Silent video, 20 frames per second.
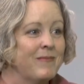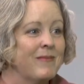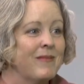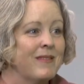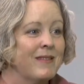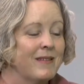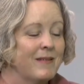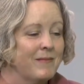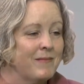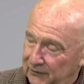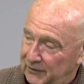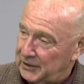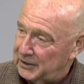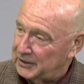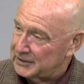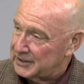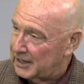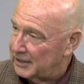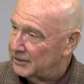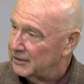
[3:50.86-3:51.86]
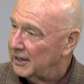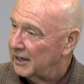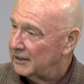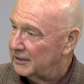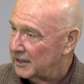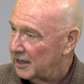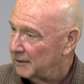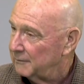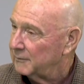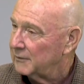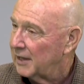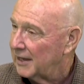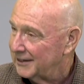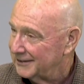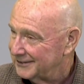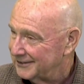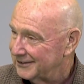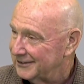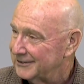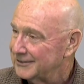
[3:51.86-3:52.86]
And evenings and daytime
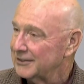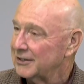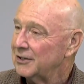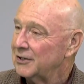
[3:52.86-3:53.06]
classes?